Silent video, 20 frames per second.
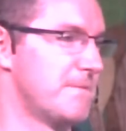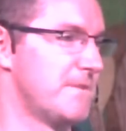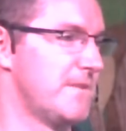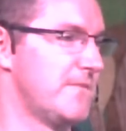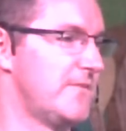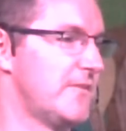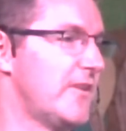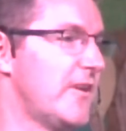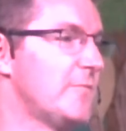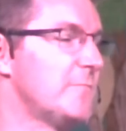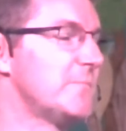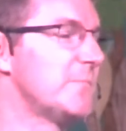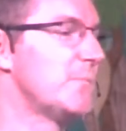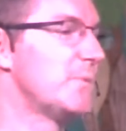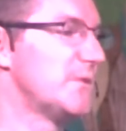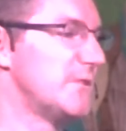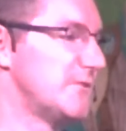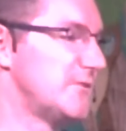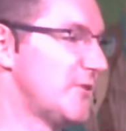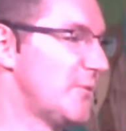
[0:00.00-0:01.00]
To come
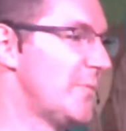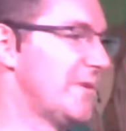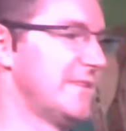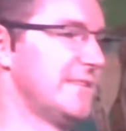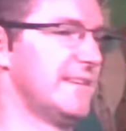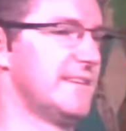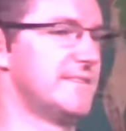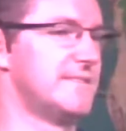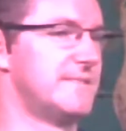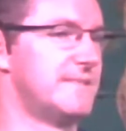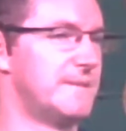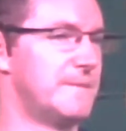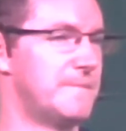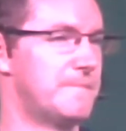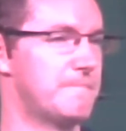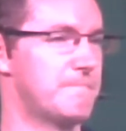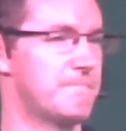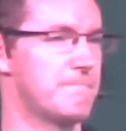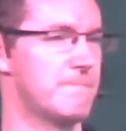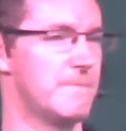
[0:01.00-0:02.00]
with a shopping list.
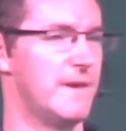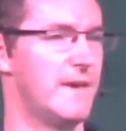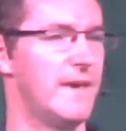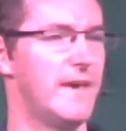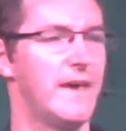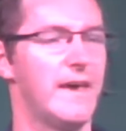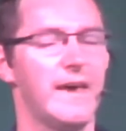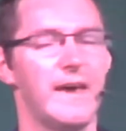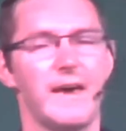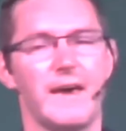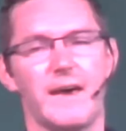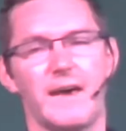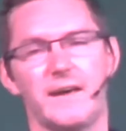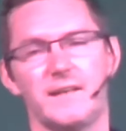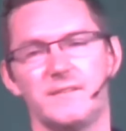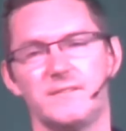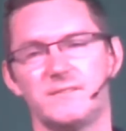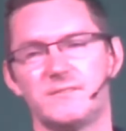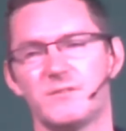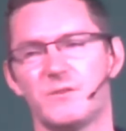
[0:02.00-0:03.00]

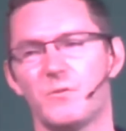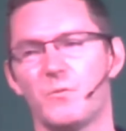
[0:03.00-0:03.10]
And